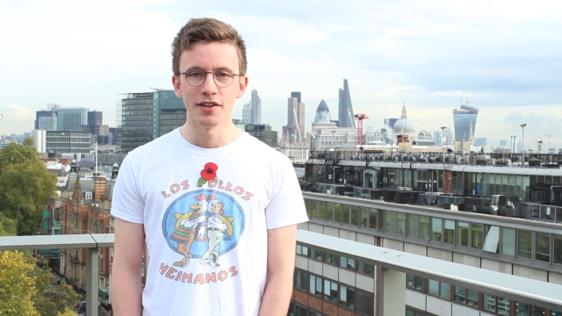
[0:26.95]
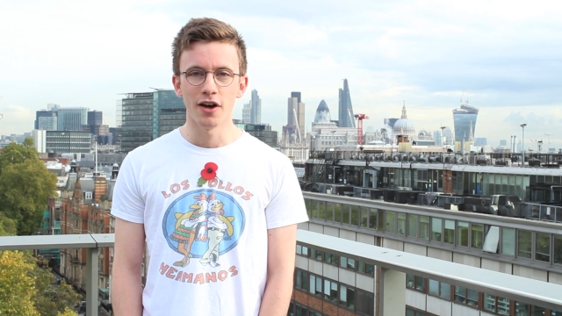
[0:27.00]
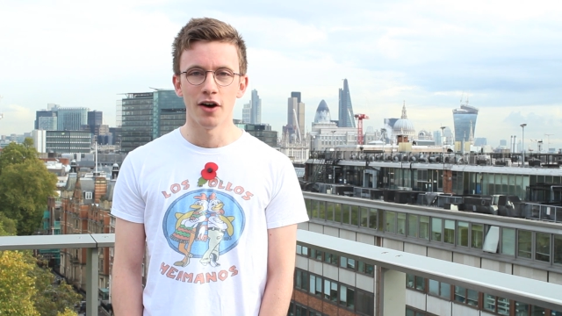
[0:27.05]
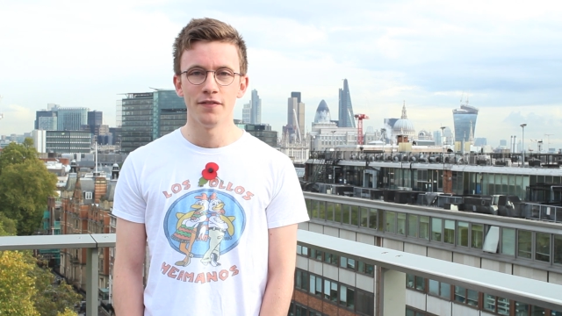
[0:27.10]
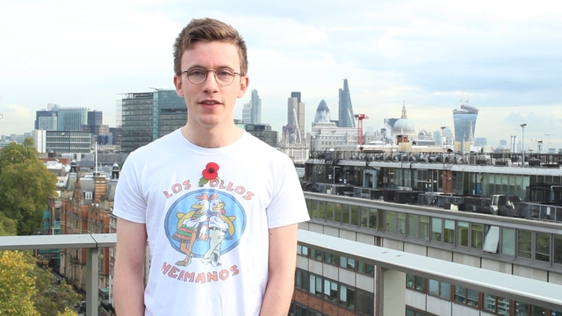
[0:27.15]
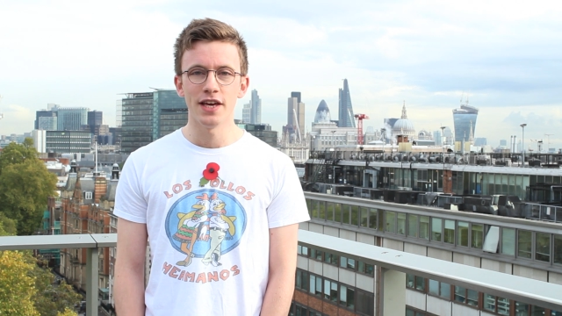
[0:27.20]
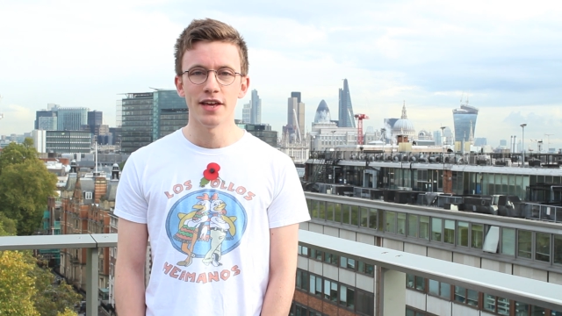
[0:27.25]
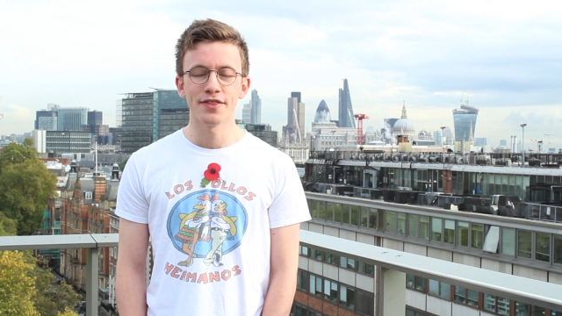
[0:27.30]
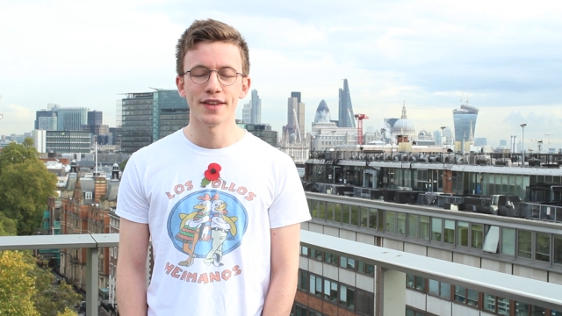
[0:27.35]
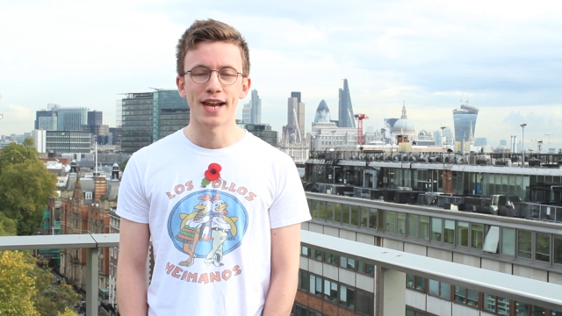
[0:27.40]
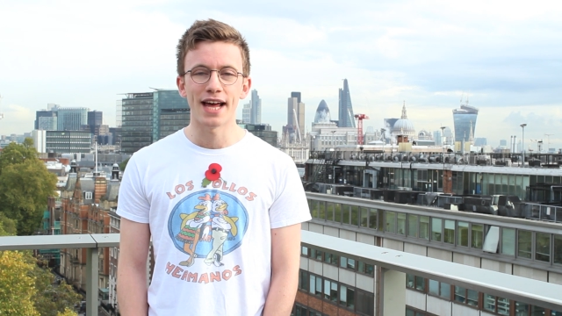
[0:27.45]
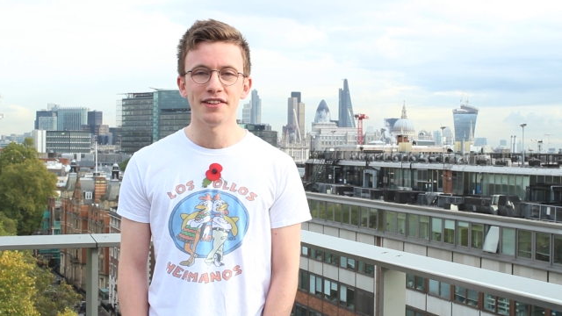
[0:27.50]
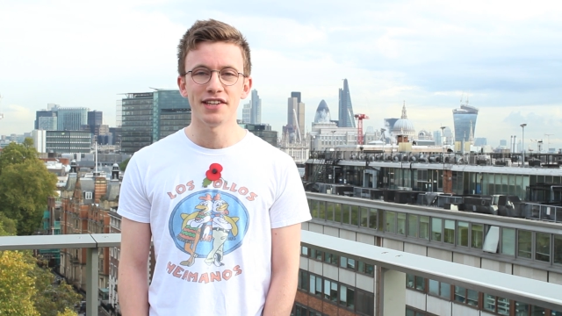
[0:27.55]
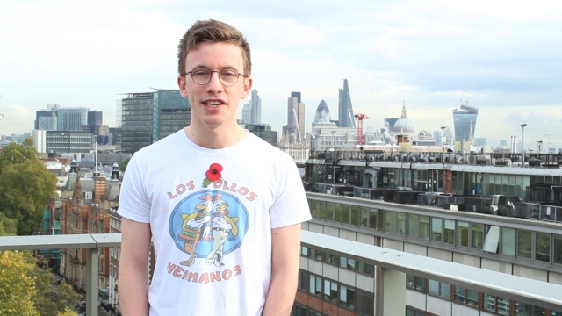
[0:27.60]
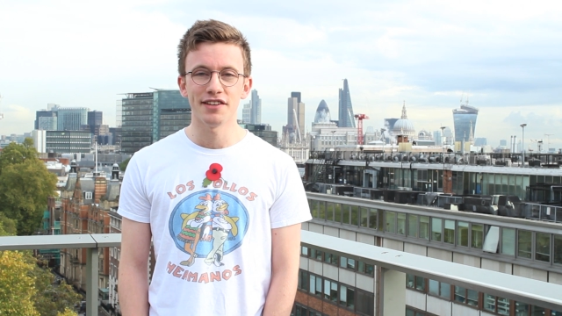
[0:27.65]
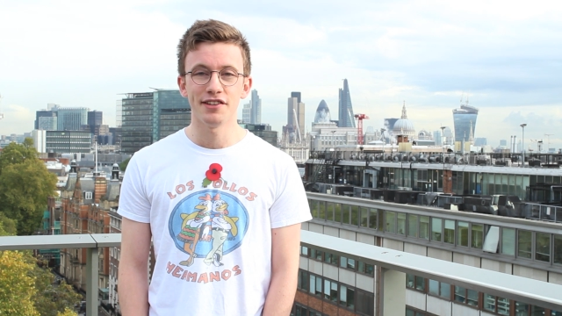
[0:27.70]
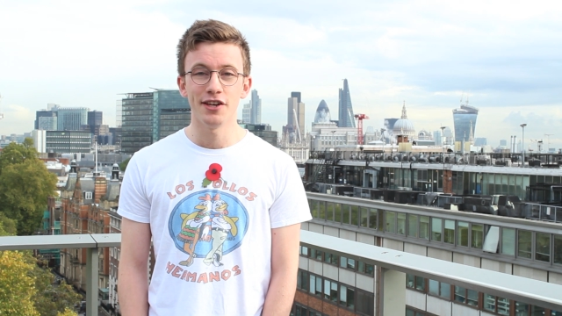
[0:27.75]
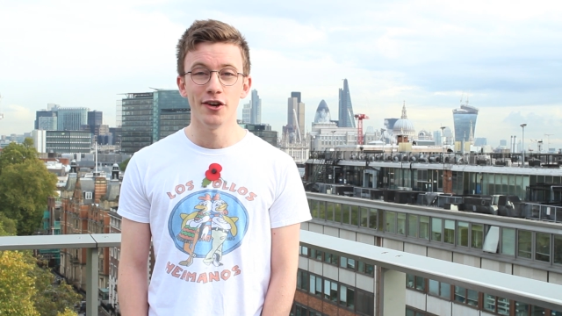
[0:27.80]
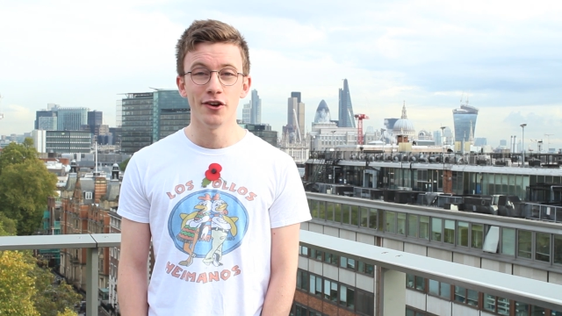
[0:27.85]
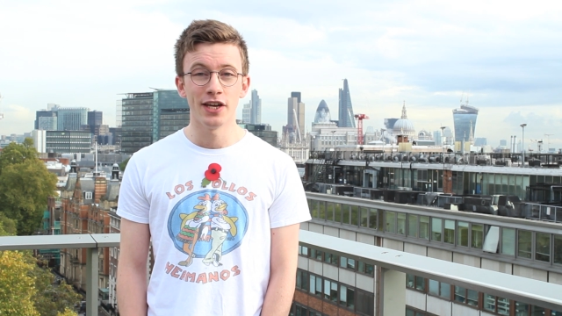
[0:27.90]
of the
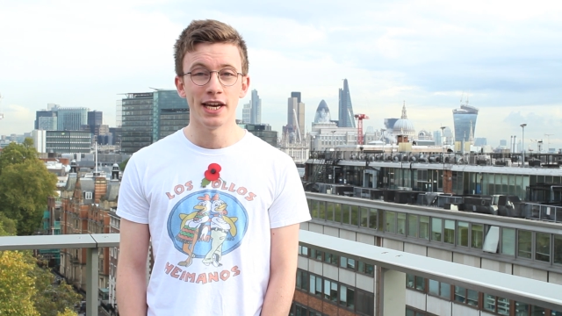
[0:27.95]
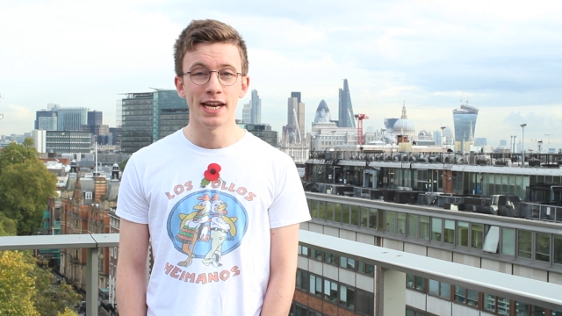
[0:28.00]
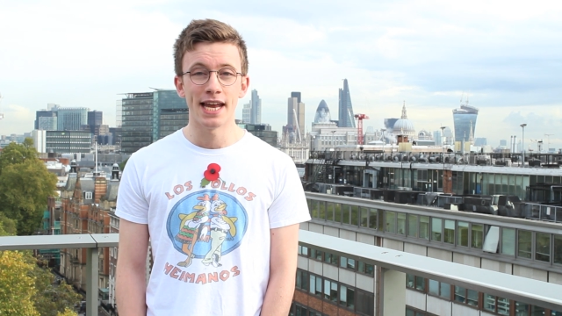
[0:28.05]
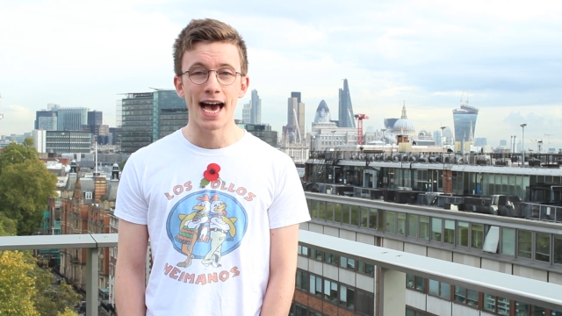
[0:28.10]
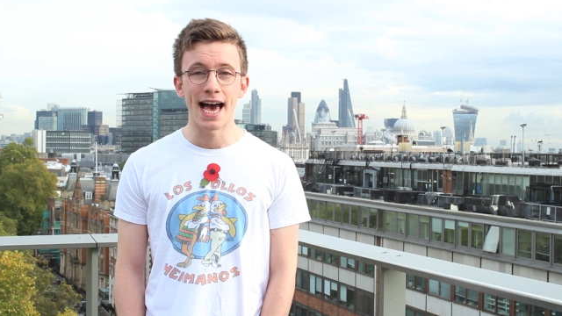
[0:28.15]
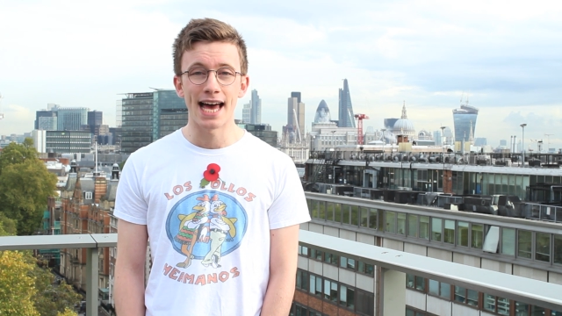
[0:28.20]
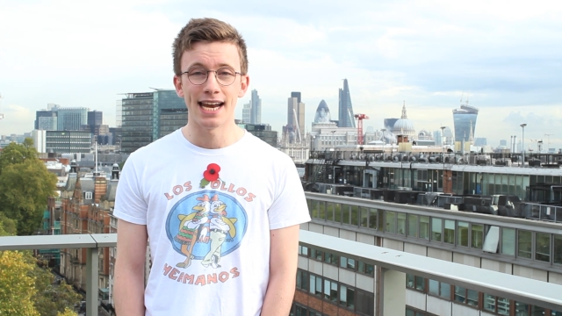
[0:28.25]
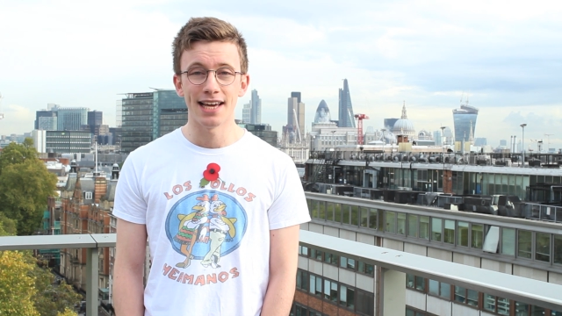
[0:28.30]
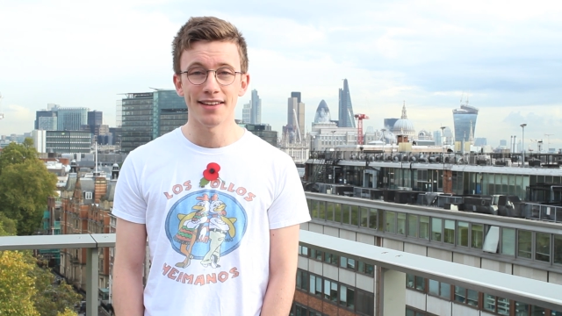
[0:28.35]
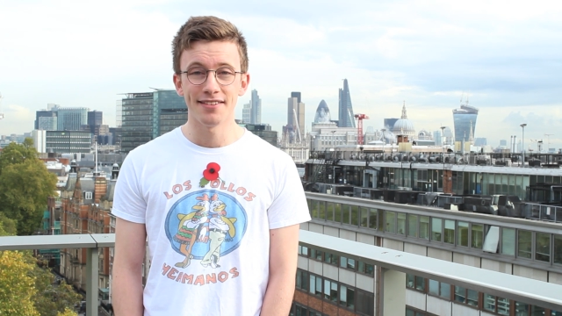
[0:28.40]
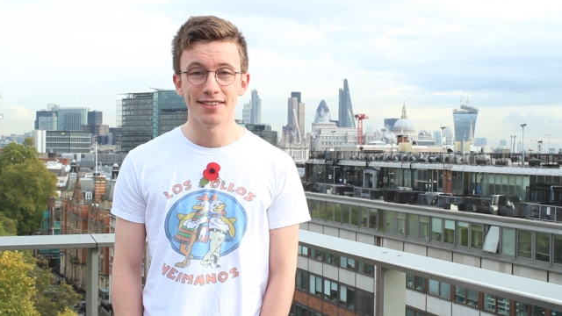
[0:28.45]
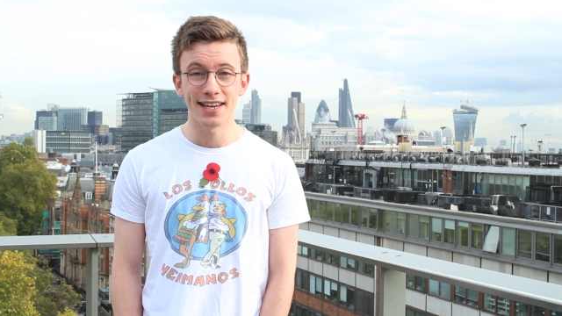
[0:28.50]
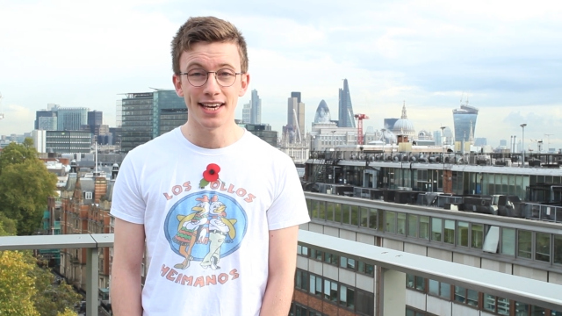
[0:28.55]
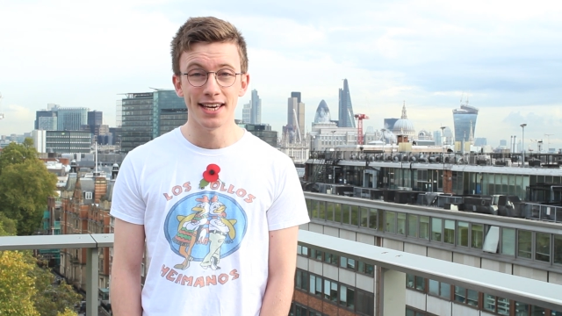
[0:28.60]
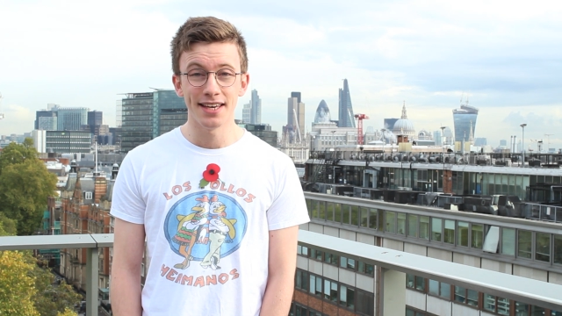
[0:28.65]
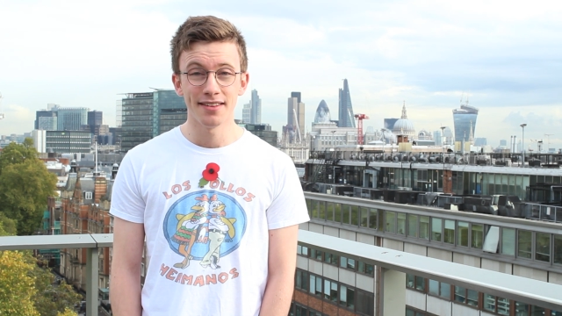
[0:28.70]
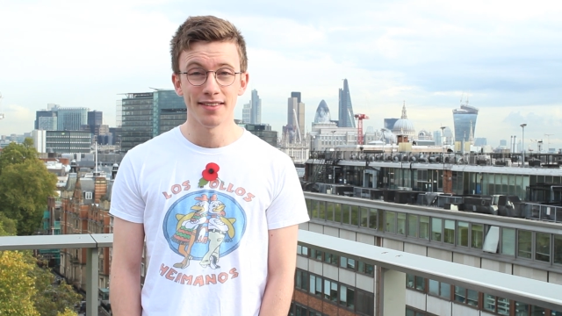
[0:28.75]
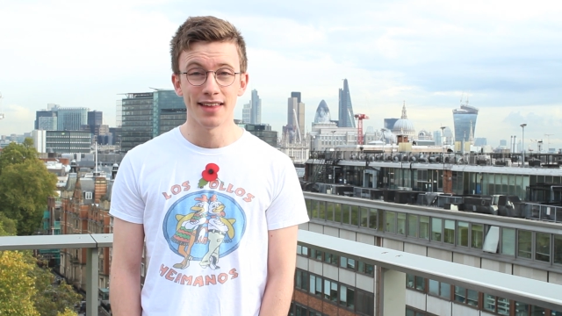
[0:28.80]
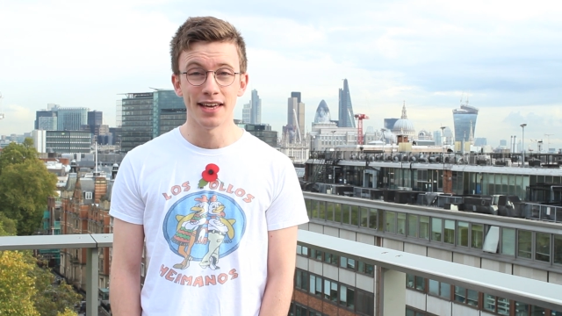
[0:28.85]
Athletics Union at LSE.